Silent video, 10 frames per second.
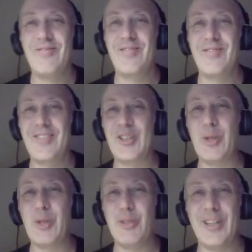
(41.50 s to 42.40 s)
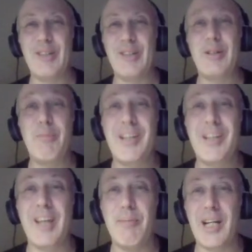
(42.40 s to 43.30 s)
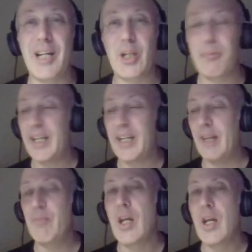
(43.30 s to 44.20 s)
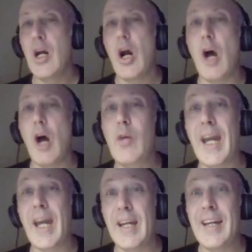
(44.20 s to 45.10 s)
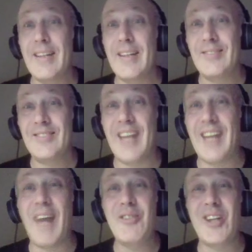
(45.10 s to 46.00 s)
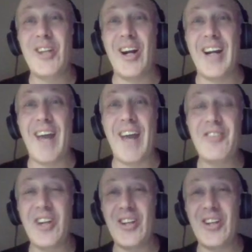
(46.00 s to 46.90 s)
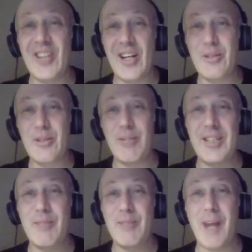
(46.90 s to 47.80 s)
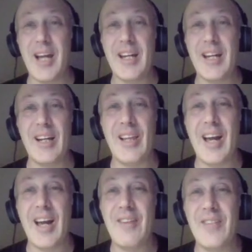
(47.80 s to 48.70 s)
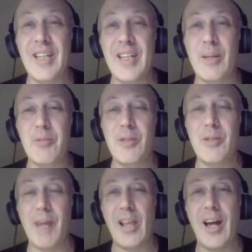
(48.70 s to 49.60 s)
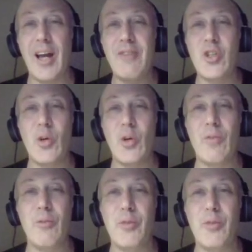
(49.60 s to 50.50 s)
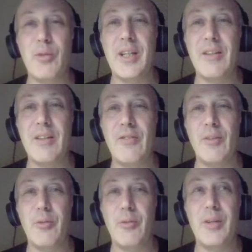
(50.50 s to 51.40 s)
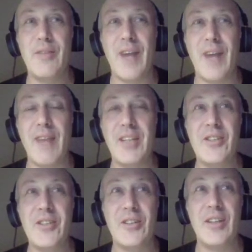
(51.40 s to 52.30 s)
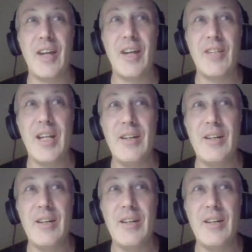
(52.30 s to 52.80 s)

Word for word: Sorry about that. Pick that back up again. Okay. Avatar. Avatar is awesome. He's in my uh, live. He comes to my live show from three from three to five Eastern every day,